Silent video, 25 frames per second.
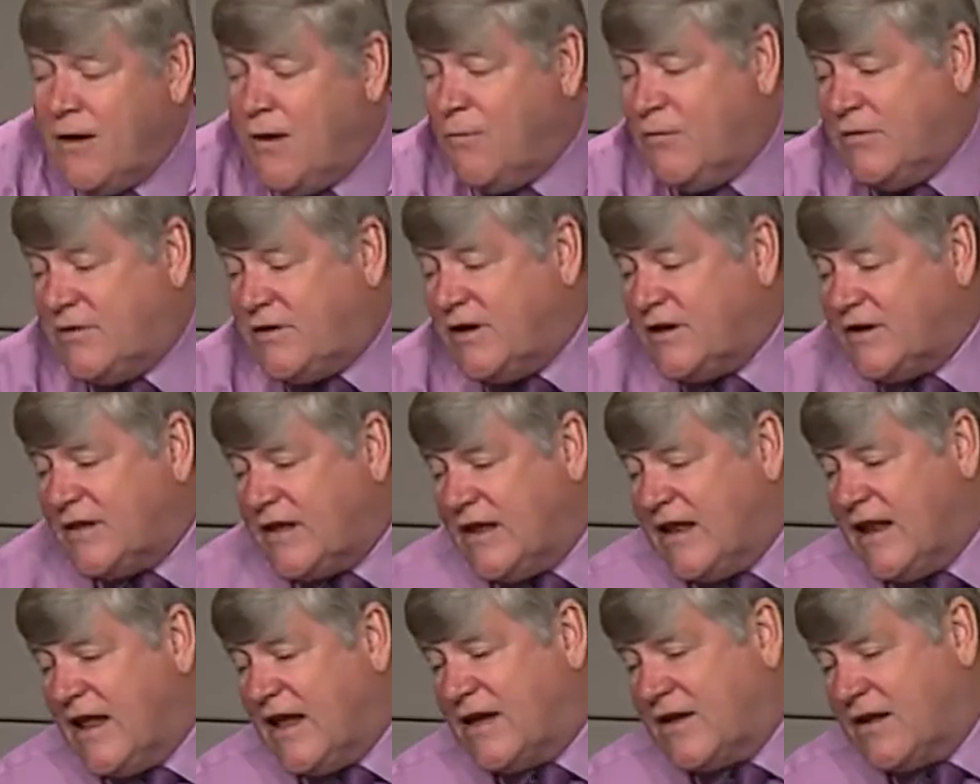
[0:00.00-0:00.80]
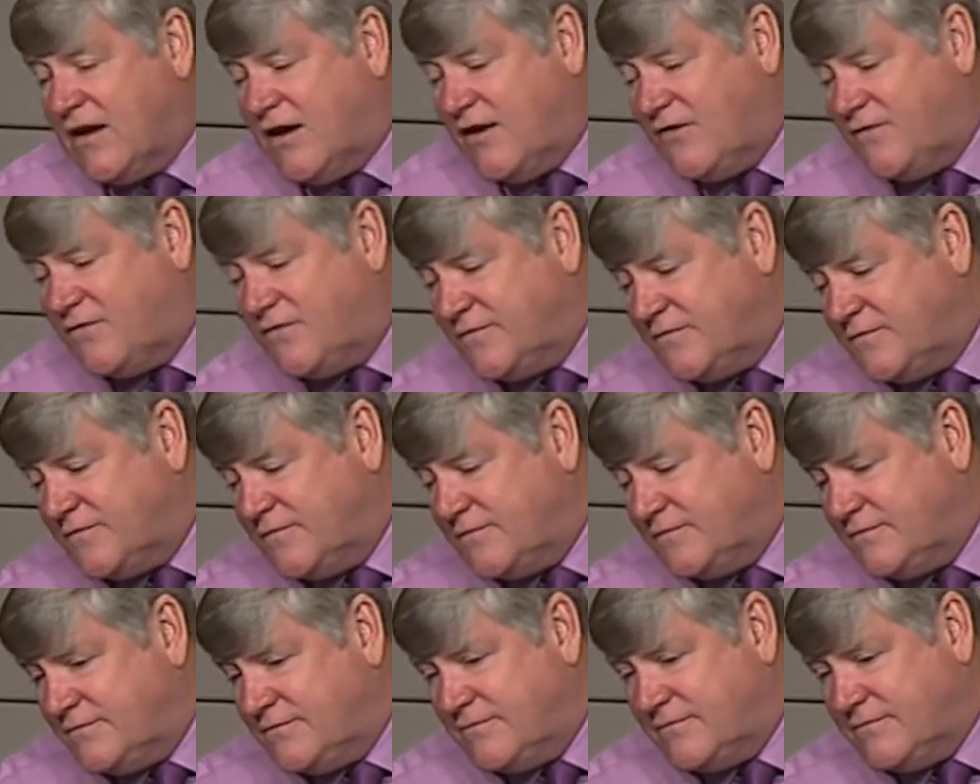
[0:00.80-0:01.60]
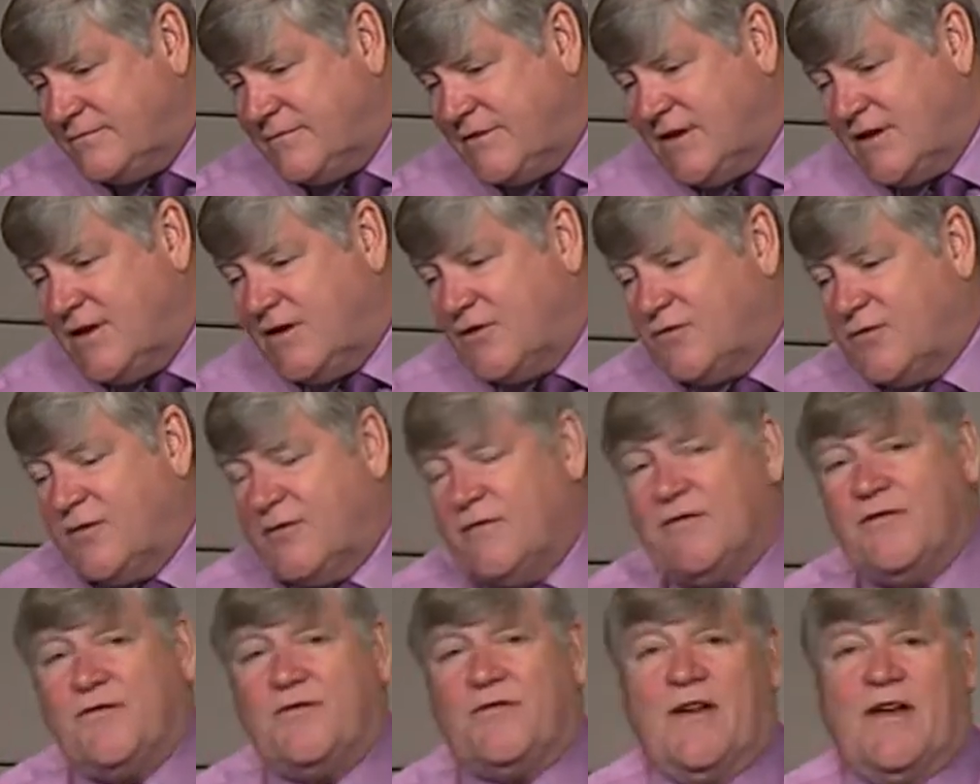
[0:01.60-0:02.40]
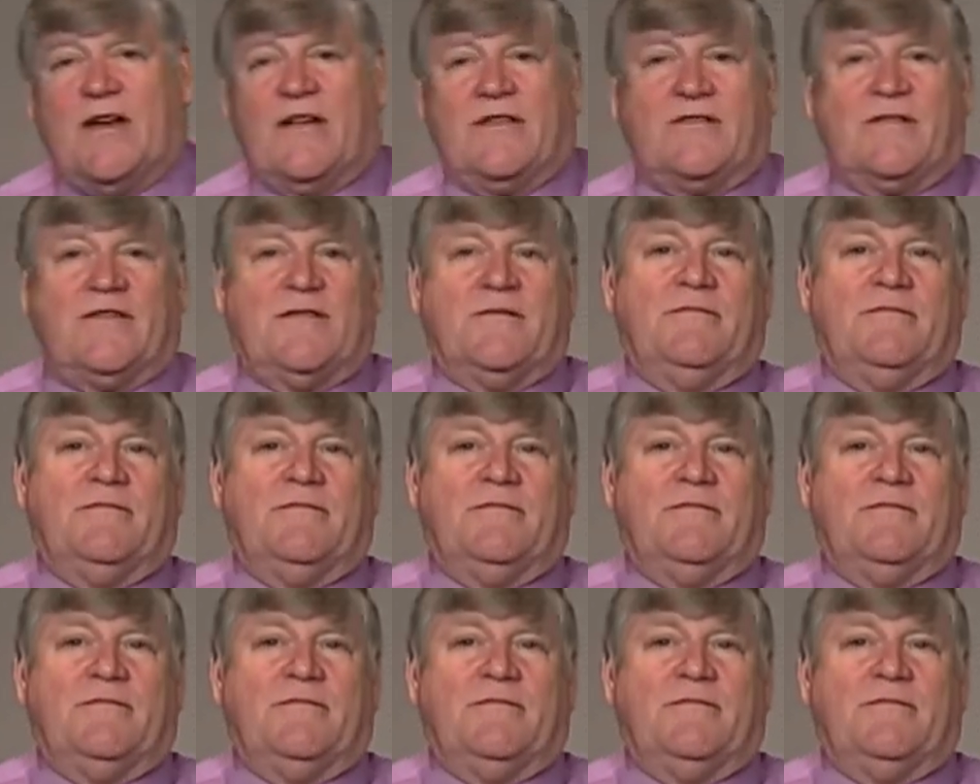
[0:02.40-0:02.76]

We took the neck off, and here's what we found.